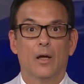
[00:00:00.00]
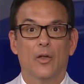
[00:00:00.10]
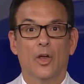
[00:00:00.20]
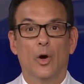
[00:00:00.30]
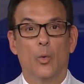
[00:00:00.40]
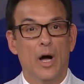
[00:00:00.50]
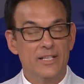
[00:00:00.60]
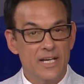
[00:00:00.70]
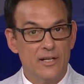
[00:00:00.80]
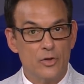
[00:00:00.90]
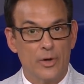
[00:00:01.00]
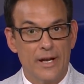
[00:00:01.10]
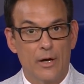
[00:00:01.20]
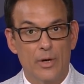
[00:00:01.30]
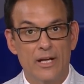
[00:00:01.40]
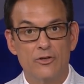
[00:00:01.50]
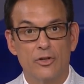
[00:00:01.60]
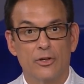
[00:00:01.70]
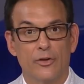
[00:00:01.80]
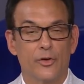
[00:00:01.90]
The Wadena tornado
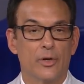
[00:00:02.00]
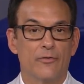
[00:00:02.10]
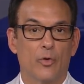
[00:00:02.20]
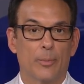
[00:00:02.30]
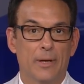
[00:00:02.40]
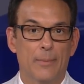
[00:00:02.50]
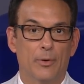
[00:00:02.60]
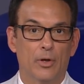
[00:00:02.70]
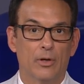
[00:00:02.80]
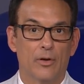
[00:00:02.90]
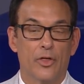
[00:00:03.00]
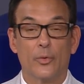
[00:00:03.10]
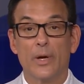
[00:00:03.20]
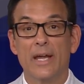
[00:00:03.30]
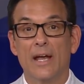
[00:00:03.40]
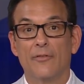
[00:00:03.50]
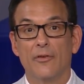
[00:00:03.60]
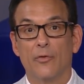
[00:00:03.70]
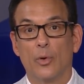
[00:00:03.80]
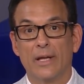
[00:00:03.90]
injured 34 people. 3 of the
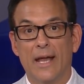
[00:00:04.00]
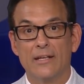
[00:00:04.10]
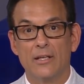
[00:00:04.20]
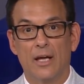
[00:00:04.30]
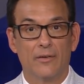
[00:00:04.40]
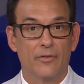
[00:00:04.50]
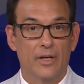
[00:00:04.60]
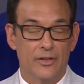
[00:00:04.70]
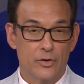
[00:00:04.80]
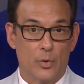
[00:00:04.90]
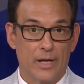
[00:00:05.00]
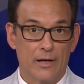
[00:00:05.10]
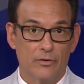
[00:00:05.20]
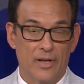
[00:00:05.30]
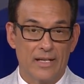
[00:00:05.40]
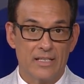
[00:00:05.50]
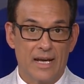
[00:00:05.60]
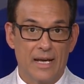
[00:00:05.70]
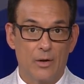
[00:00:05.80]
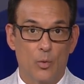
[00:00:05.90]
48 of the tornadoes that
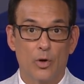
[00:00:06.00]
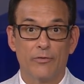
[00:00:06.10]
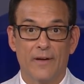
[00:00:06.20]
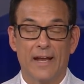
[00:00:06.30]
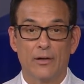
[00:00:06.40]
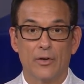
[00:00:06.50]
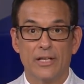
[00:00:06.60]
day were fatal.